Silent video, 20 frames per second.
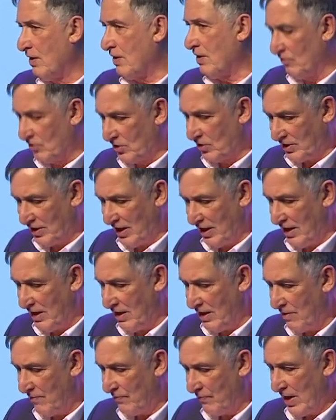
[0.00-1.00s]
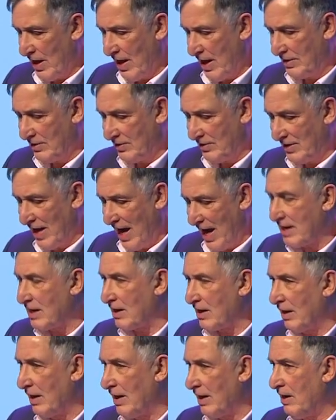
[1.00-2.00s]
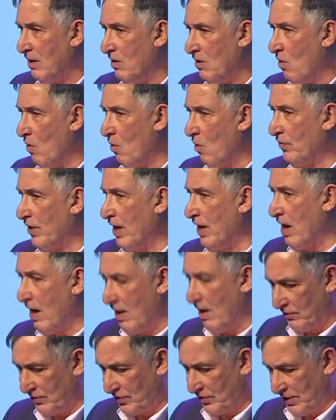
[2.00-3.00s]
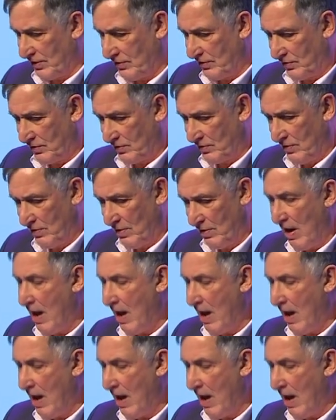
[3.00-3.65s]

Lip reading: can see exactly the answers,